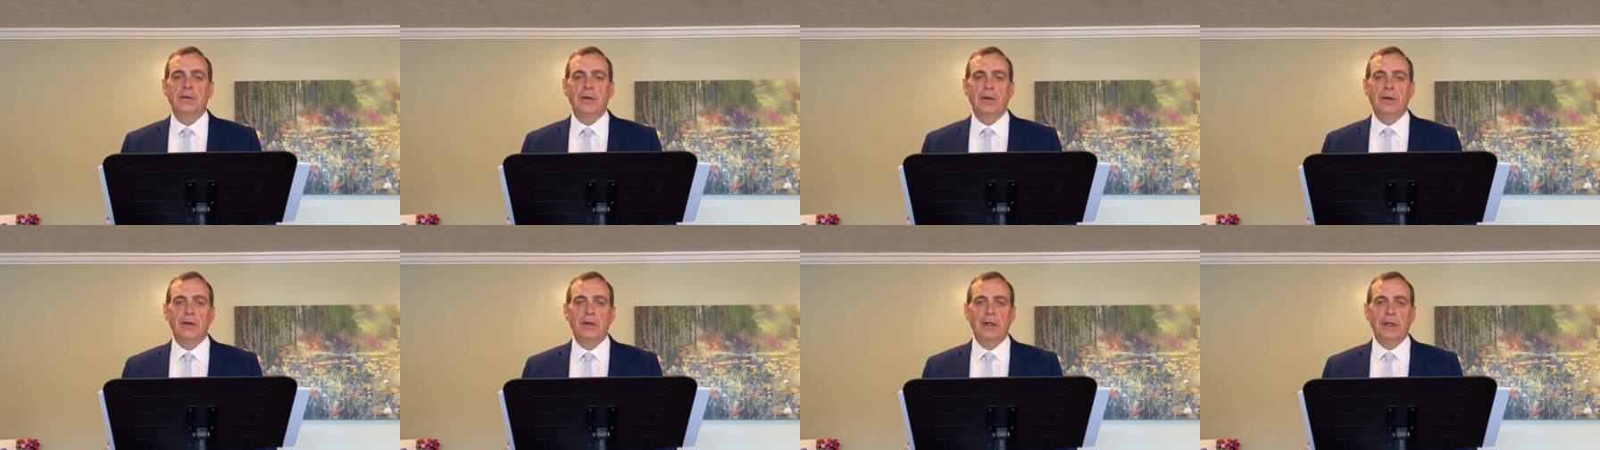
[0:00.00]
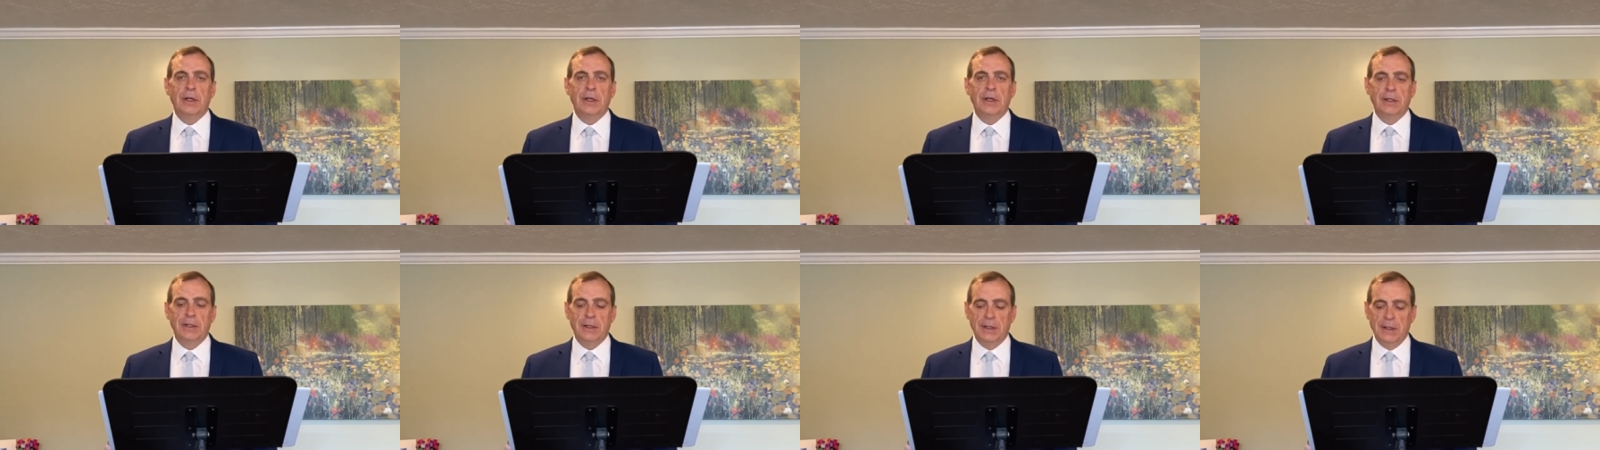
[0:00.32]

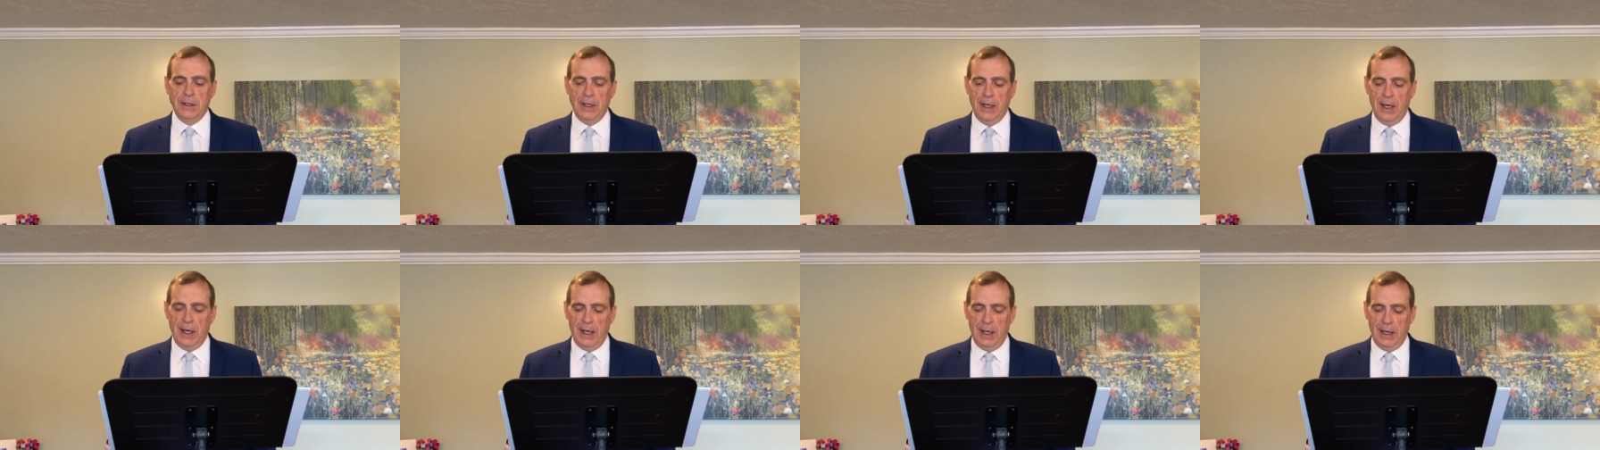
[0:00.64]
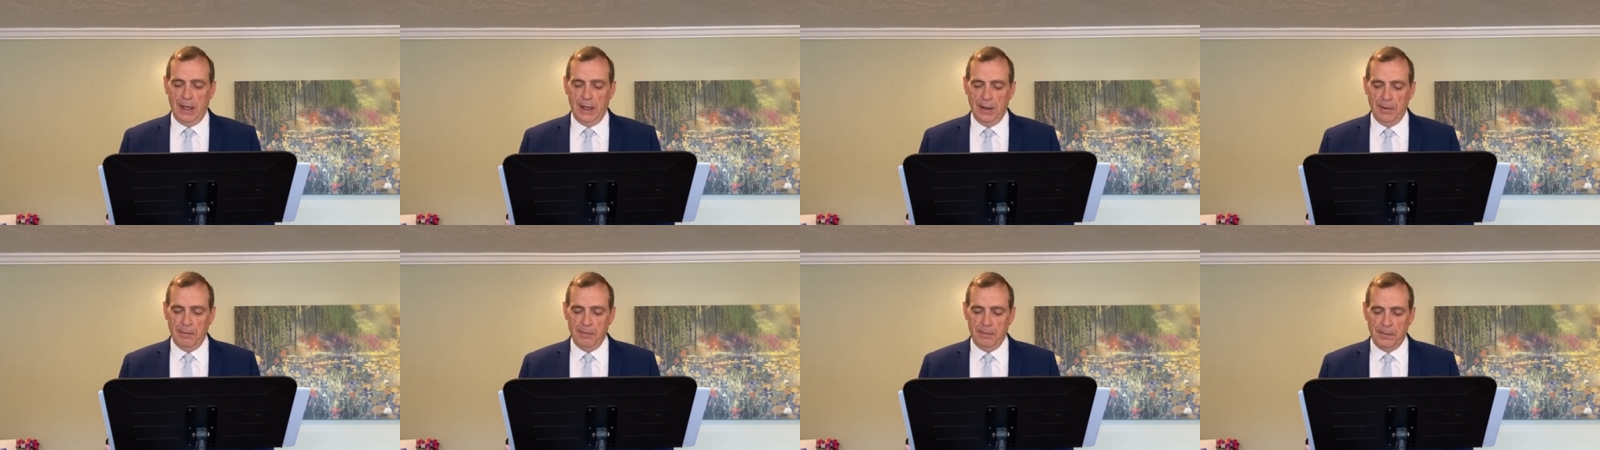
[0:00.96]
turning it to
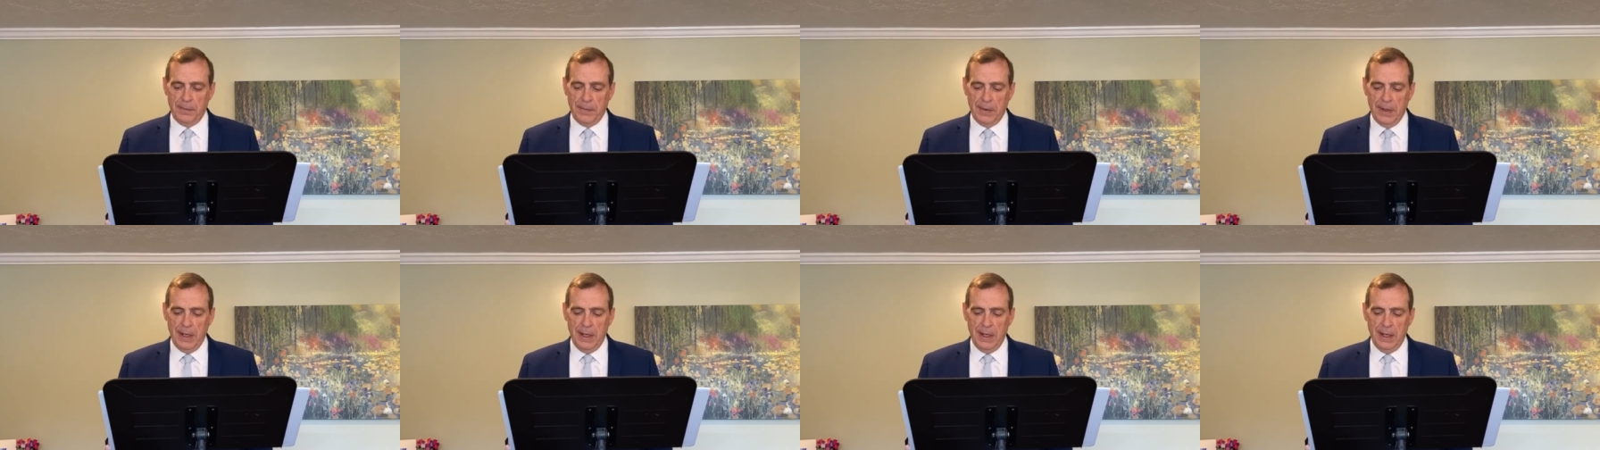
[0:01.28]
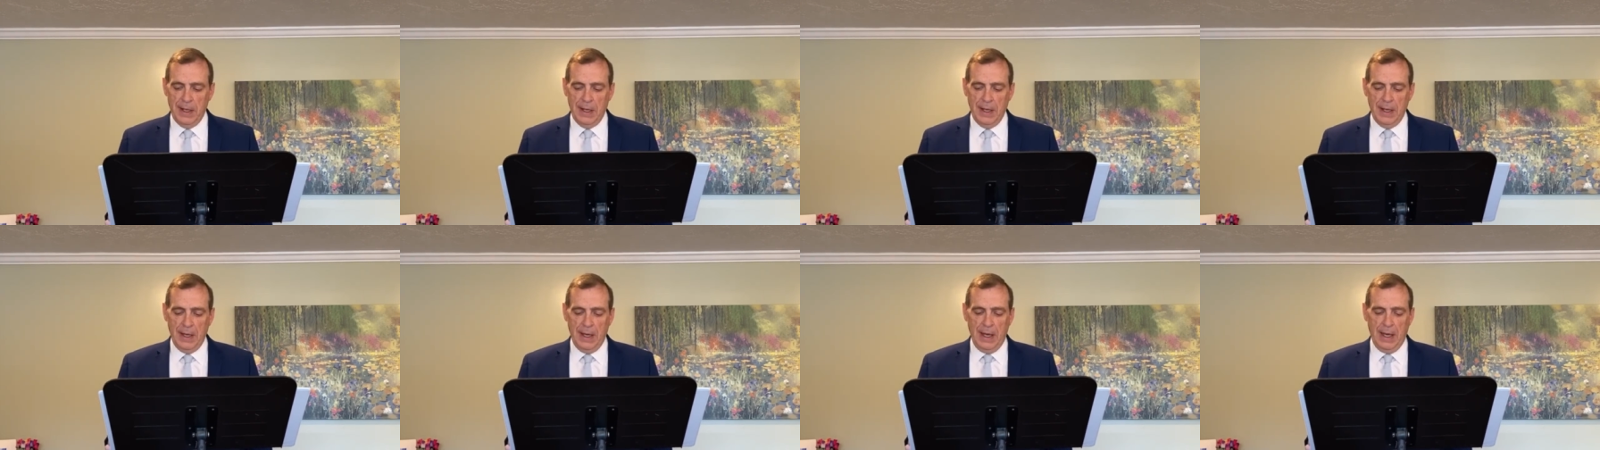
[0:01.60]
day,
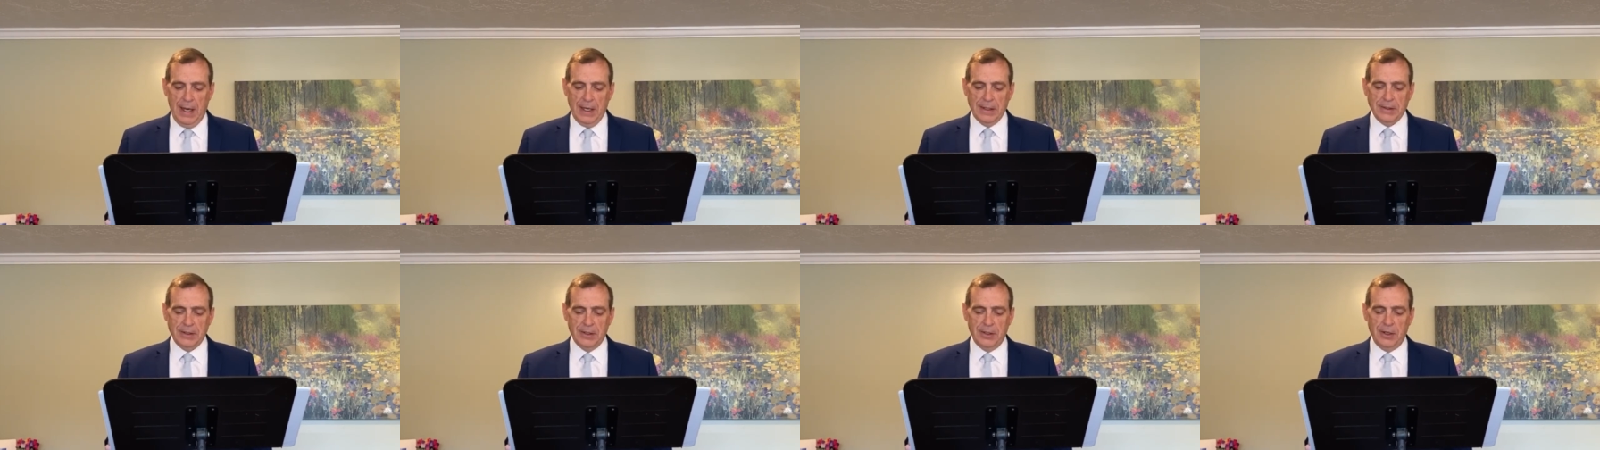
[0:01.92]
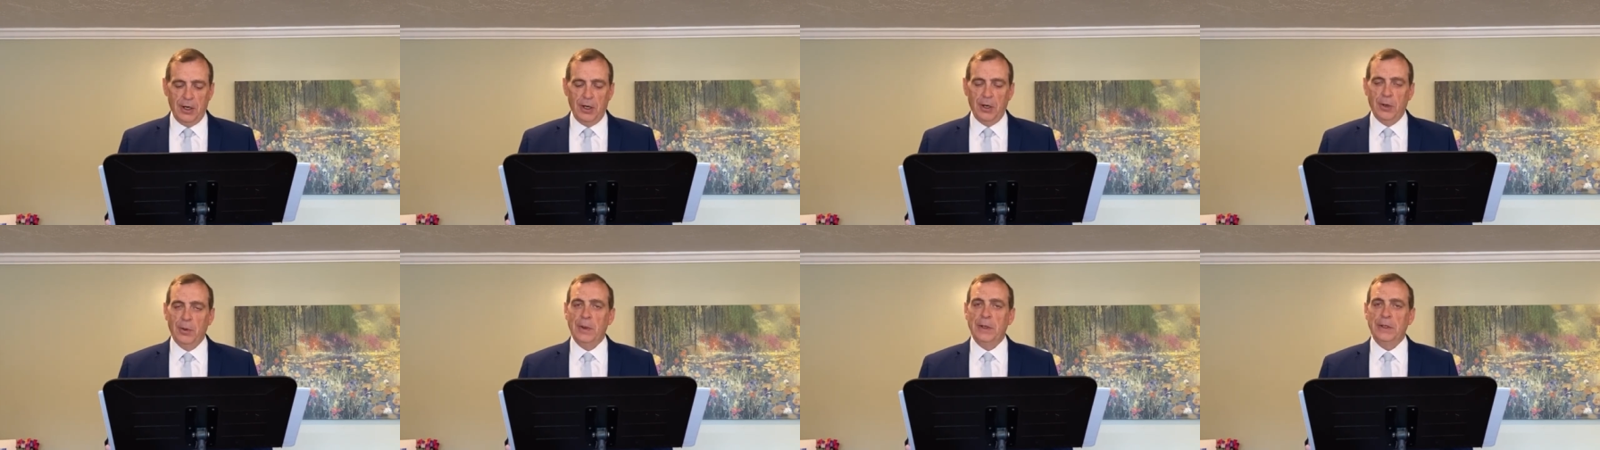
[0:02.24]
as it
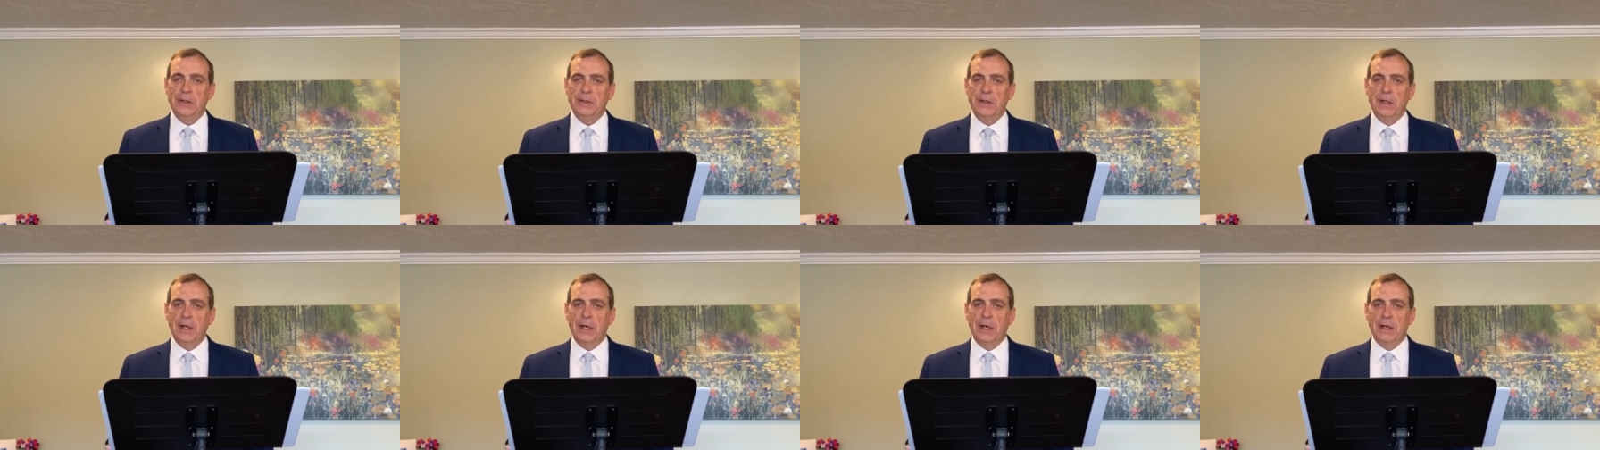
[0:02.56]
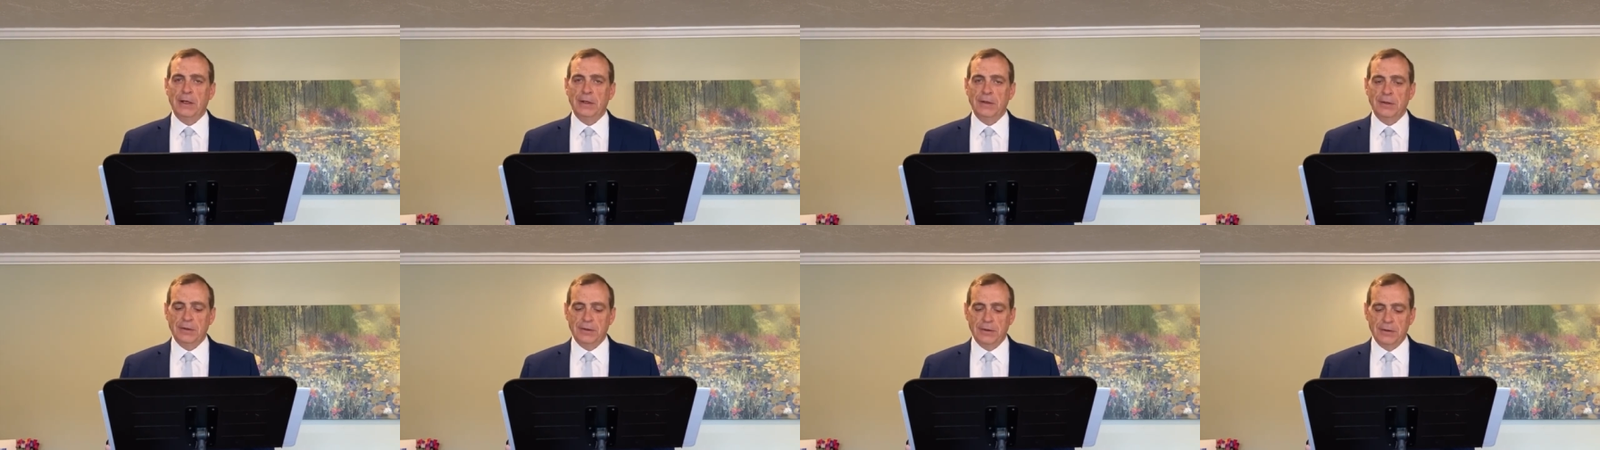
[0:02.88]
always
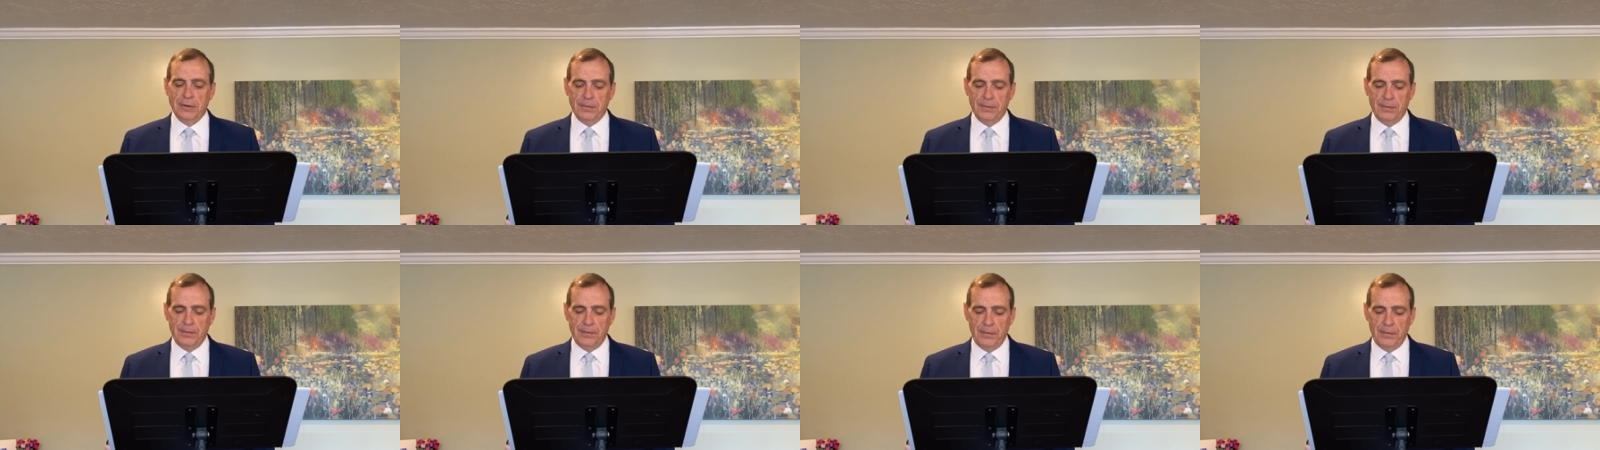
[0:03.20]
does.